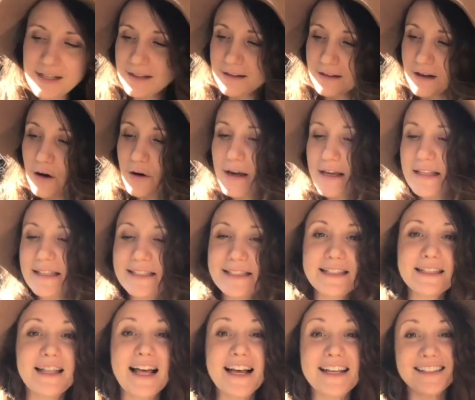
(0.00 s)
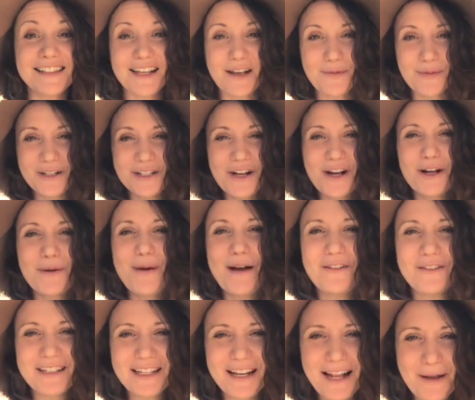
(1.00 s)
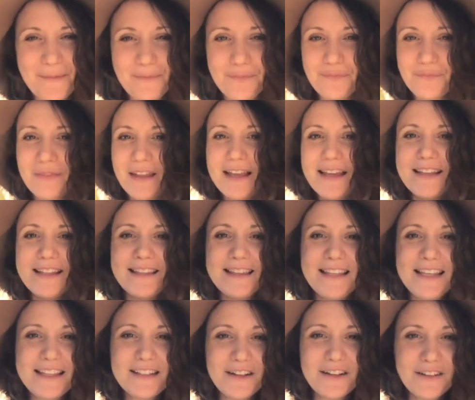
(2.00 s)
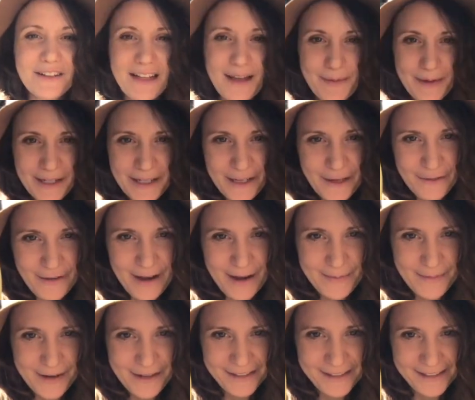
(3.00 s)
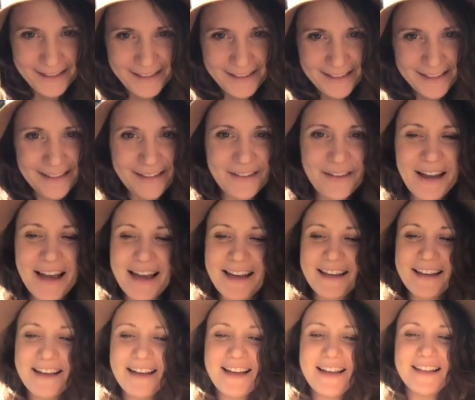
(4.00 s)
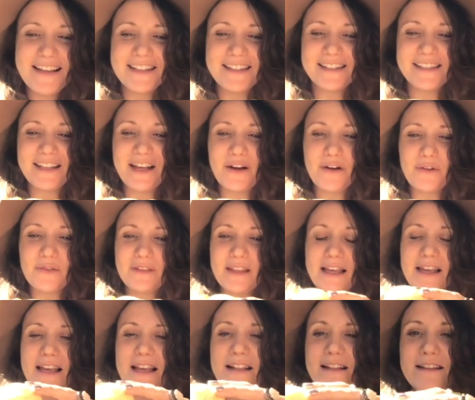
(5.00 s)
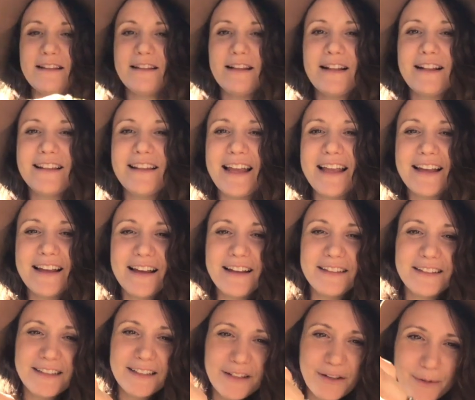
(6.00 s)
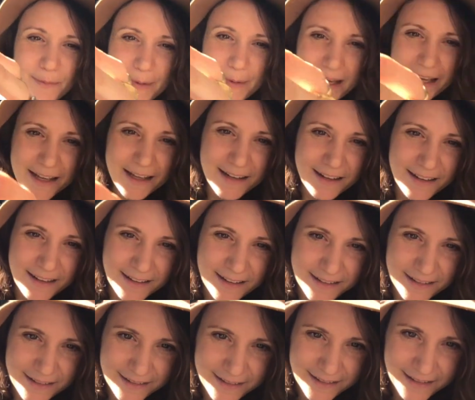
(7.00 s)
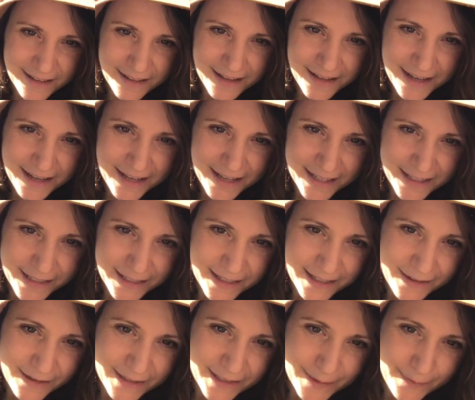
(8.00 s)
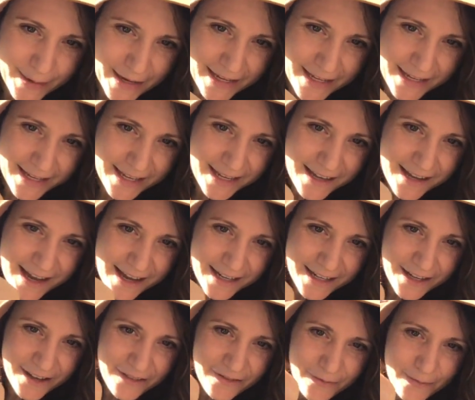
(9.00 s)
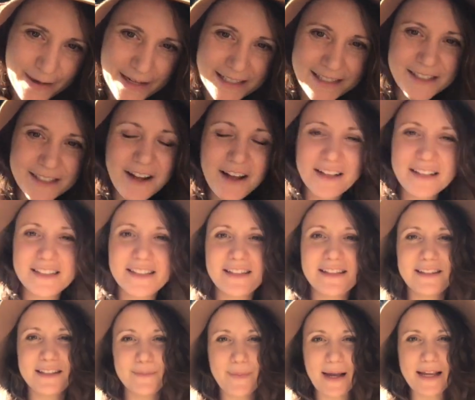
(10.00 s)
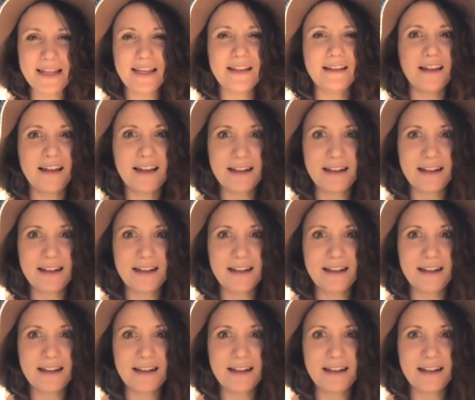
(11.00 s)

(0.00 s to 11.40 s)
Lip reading: Okay, this is the last thing I'm going to talk about today. These are lemon cucumbers. Okay, so they get like a little bit spiky kind of, but it's not spiky like